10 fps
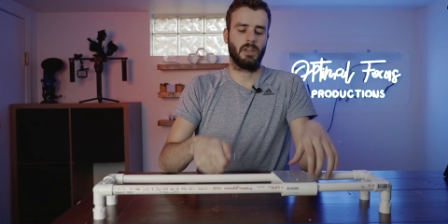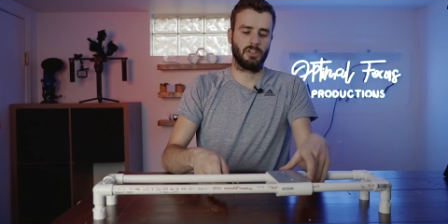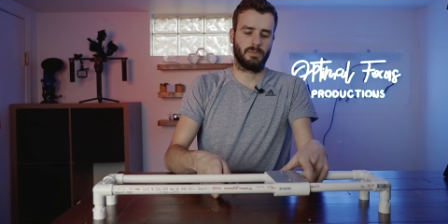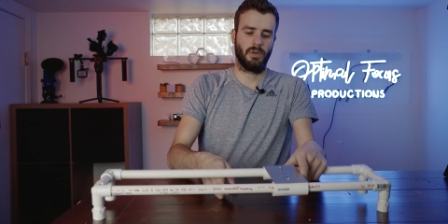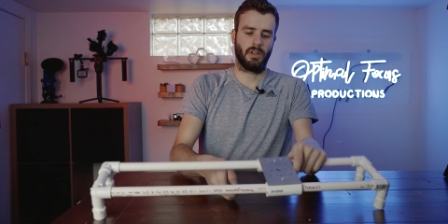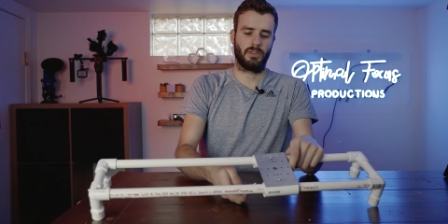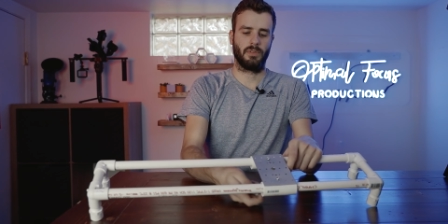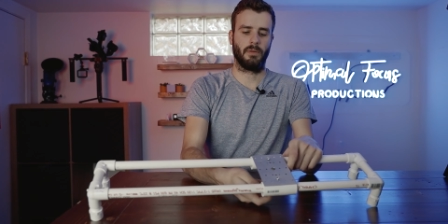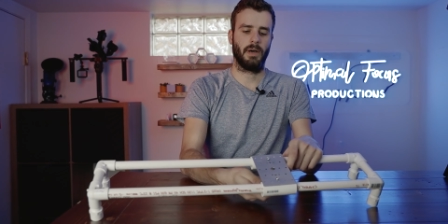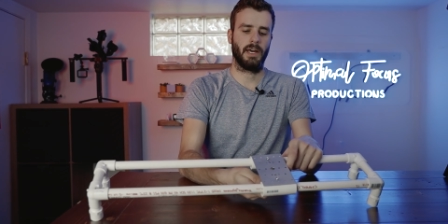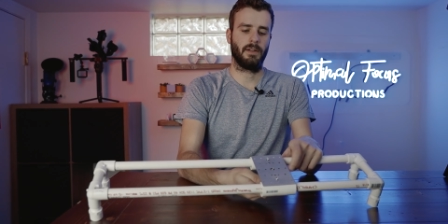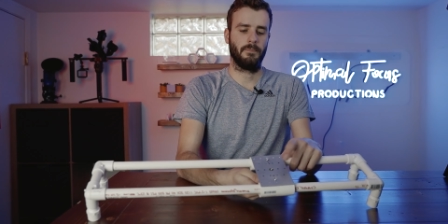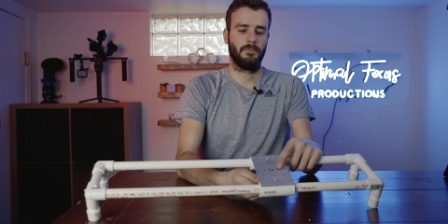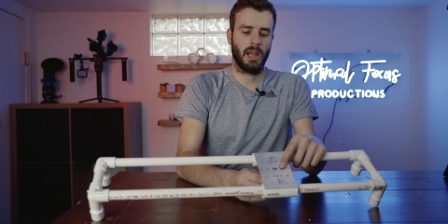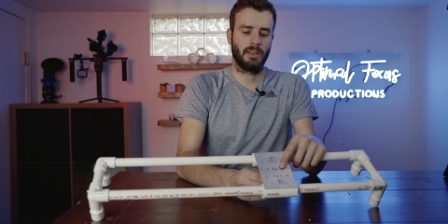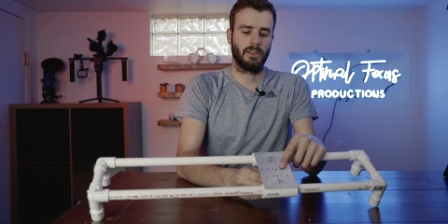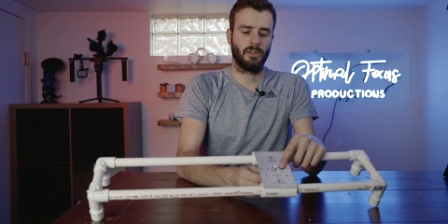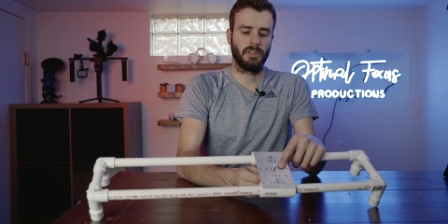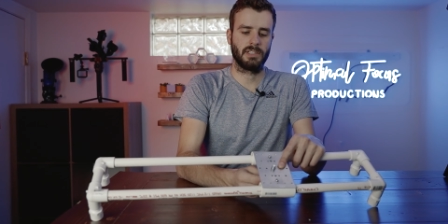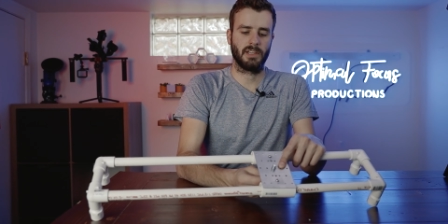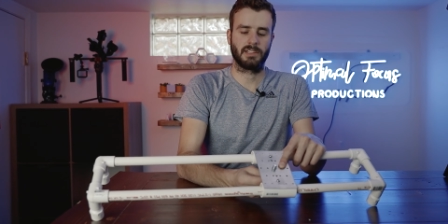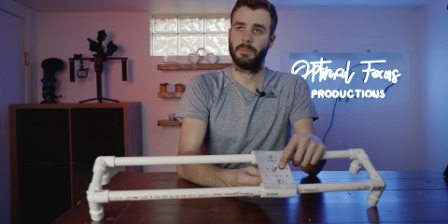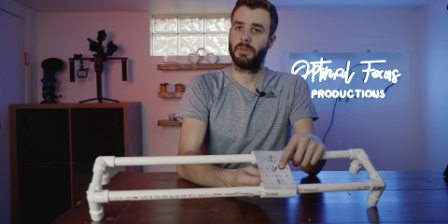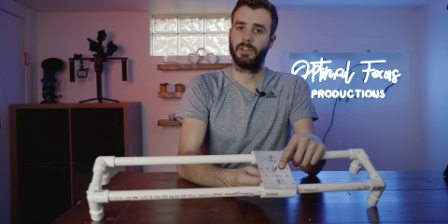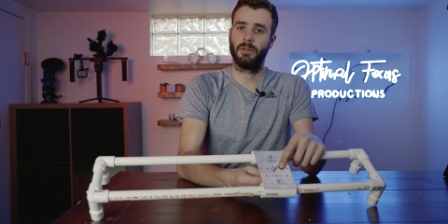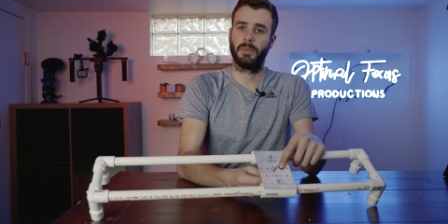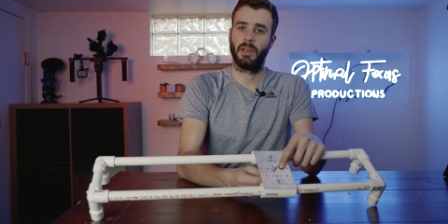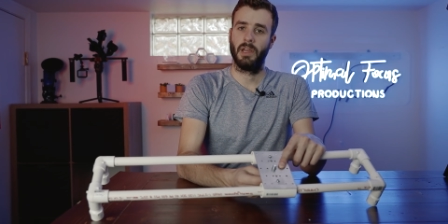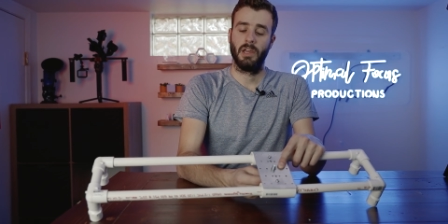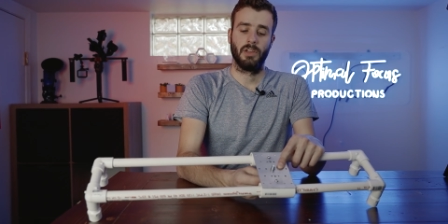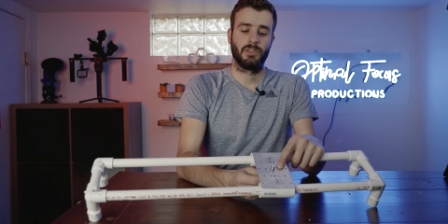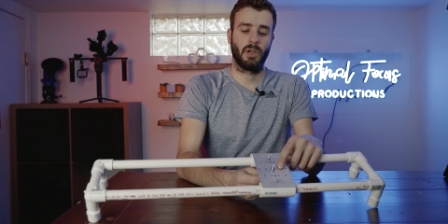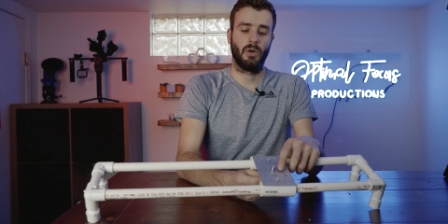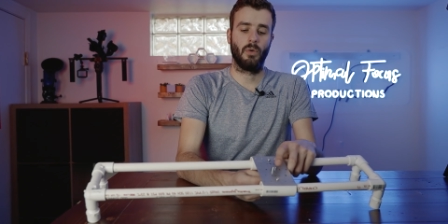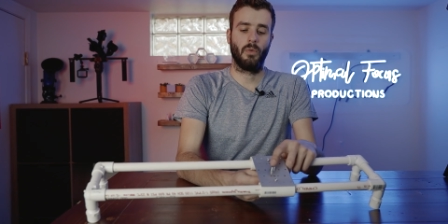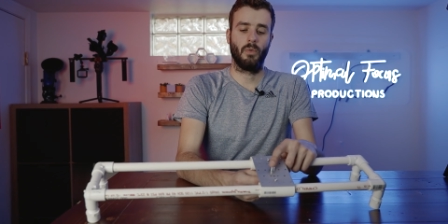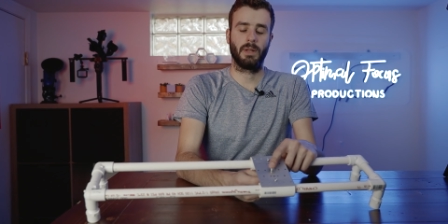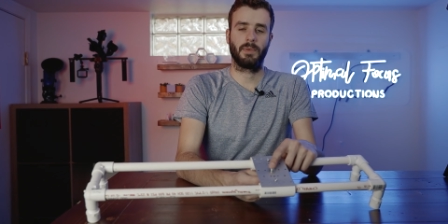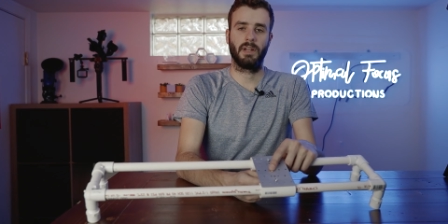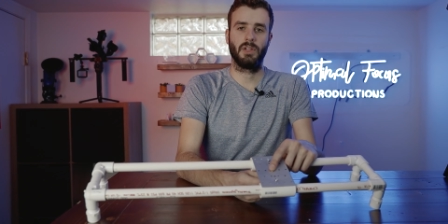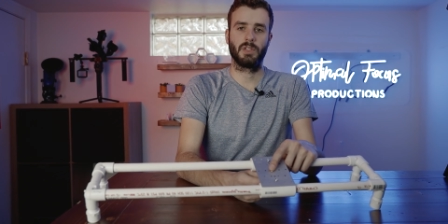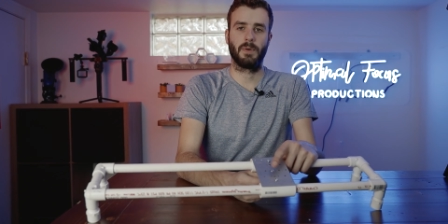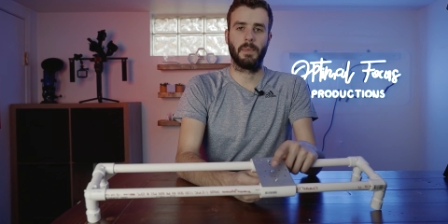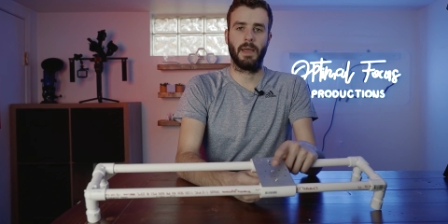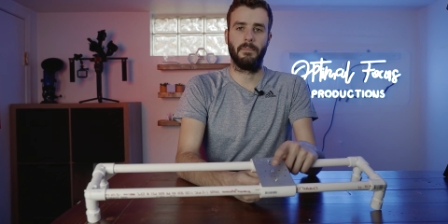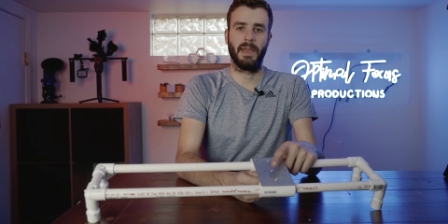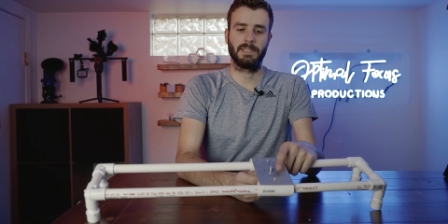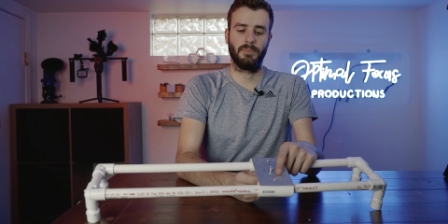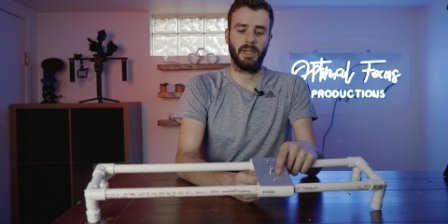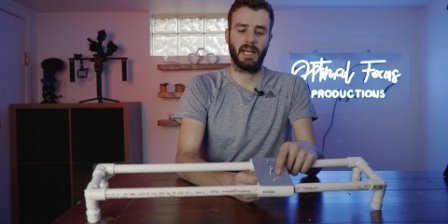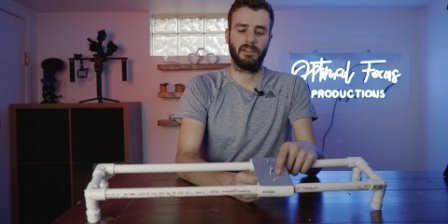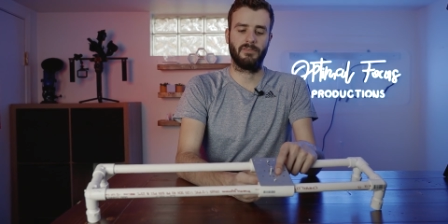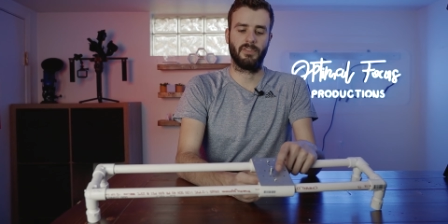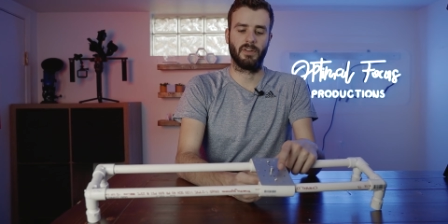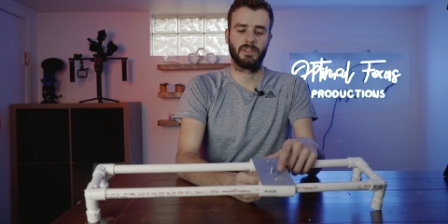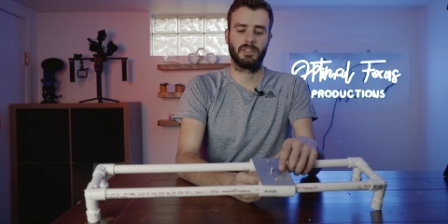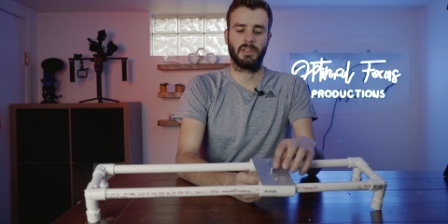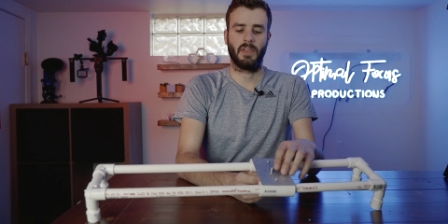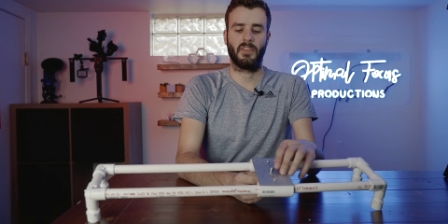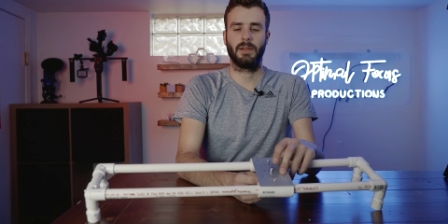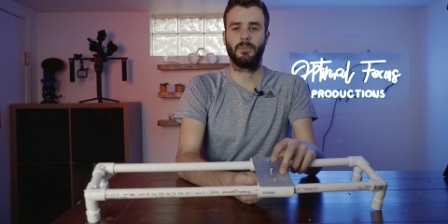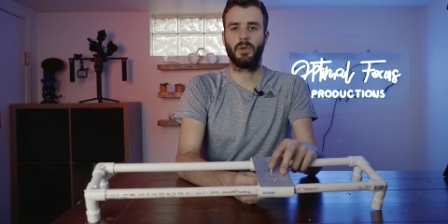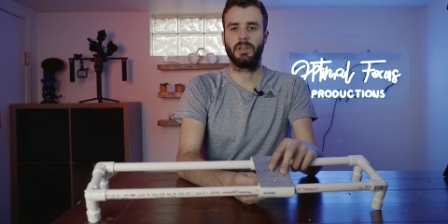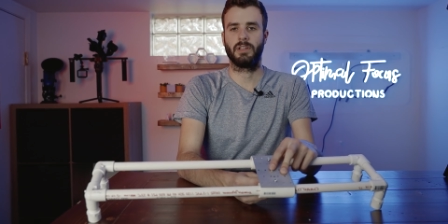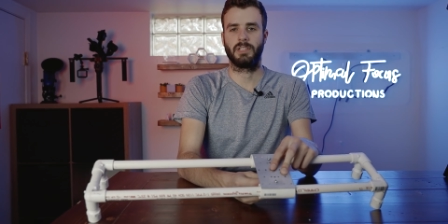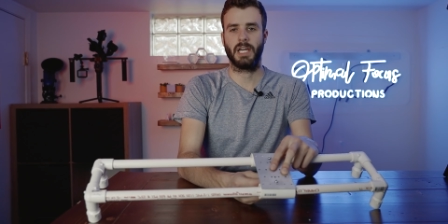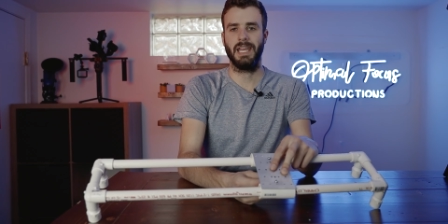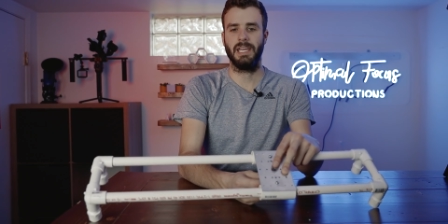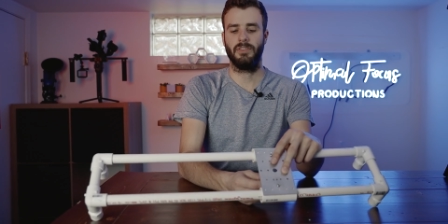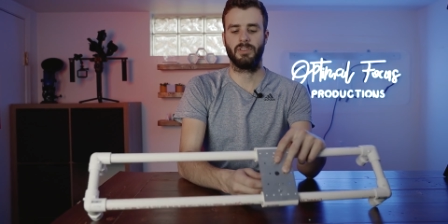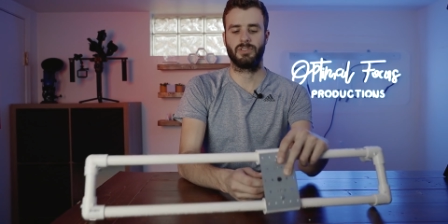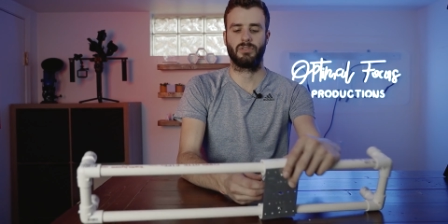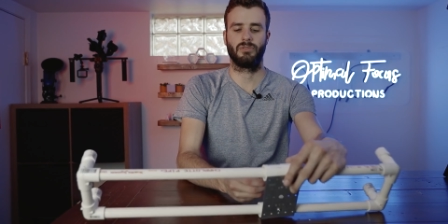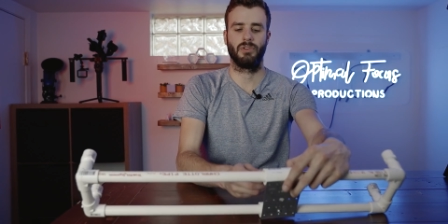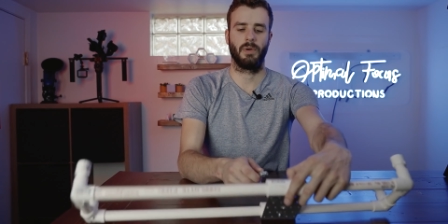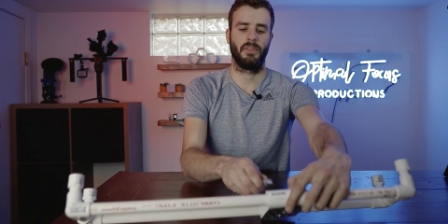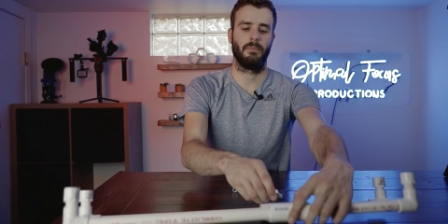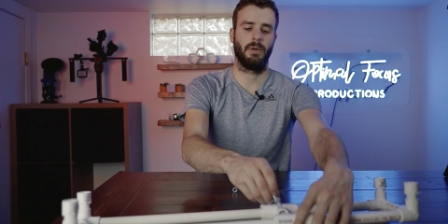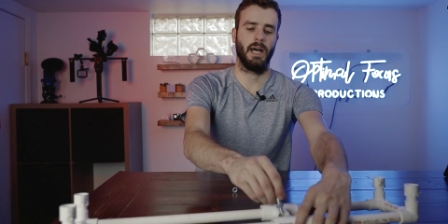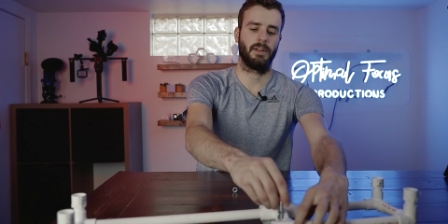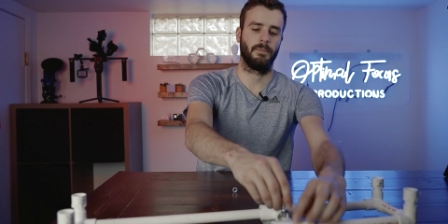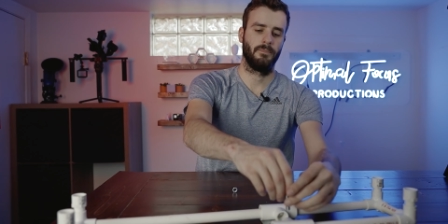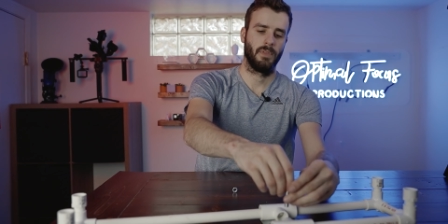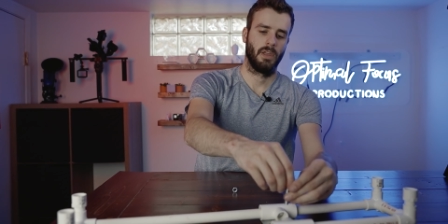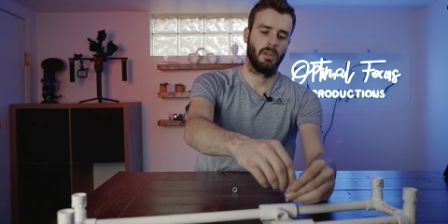can just put it through the bottom and it only sticks up a little bit. So what I'm gonna do is put my base plate on first and then I'm going to tighten the screw on the bottom